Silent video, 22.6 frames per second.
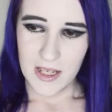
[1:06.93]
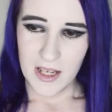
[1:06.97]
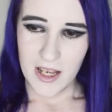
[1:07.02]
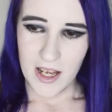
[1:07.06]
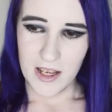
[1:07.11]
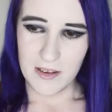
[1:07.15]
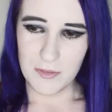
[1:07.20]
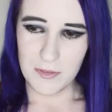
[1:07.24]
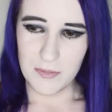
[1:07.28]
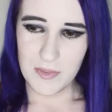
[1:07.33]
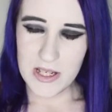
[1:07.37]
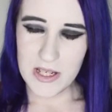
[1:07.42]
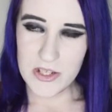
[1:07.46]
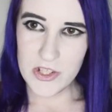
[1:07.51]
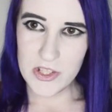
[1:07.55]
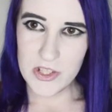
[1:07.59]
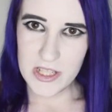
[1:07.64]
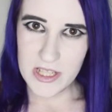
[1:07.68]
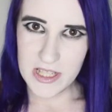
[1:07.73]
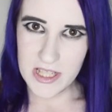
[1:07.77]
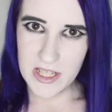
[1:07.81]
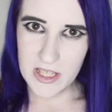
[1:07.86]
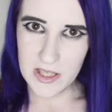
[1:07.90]
I've
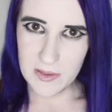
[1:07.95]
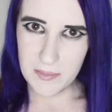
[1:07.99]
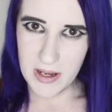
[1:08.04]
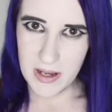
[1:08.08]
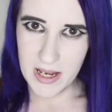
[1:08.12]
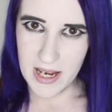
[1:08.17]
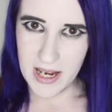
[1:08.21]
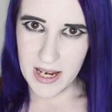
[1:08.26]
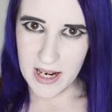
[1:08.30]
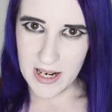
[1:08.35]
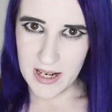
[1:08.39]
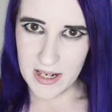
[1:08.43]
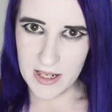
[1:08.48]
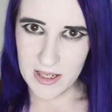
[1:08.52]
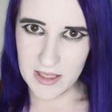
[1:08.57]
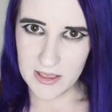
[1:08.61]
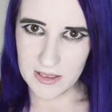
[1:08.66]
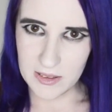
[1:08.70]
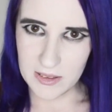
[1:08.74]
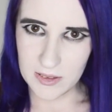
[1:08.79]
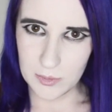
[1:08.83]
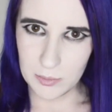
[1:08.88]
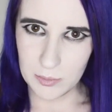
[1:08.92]
majorly killed my
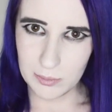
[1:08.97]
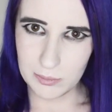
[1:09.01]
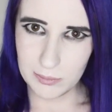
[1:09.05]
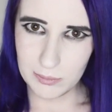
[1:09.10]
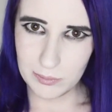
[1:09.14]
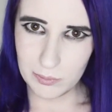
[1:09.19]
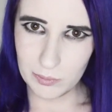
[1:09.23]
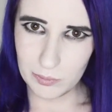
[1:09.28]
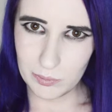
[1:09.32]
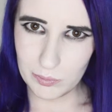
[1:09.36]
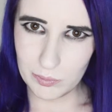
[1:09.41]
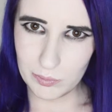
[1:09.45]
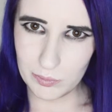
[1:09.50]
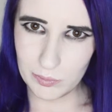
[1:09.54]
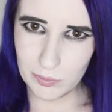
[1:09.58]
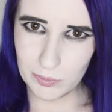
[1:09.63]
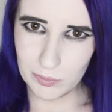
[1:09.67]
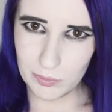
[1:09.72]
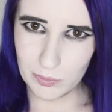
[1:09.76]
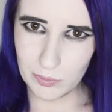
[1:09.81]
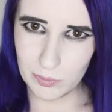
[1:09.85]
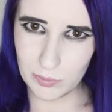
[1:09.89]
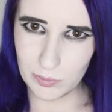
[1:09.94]
hair
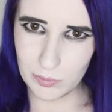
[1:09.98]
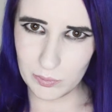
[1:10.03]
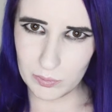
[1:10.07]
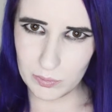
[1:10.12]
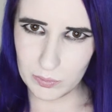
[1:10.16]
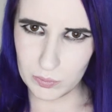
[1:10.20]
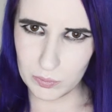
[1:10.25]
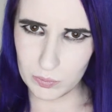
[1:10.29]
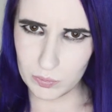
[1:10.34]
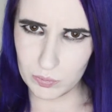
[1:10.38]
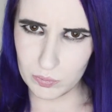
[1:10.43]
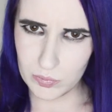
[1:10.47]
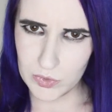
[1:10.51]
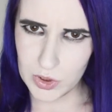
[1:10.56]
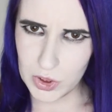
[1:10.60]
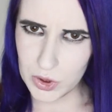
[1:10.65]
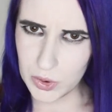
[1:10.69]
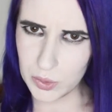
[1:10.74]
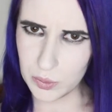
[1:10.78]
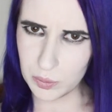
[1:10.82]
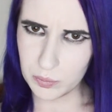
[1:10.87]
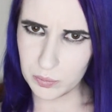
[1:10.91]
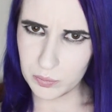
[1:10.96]

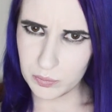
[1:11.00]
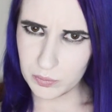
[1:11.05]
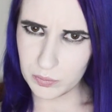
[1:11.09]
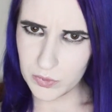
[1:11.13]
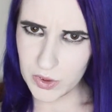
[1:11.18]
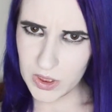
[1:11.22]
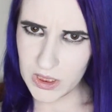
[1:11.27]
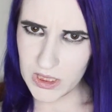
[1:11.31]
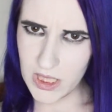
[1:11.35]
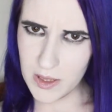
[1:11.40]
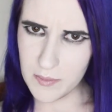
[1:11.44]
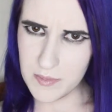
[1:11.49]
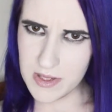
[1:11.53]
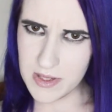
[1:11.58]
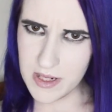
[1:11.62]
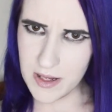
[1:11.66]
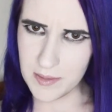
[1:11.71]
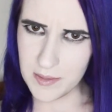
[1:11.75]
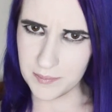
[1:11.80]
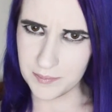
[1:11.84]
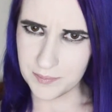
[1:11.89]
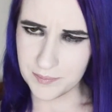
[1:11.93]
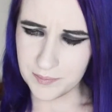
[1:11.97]
2-3 times
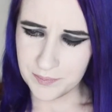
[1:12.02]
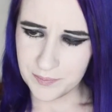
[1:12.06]
now.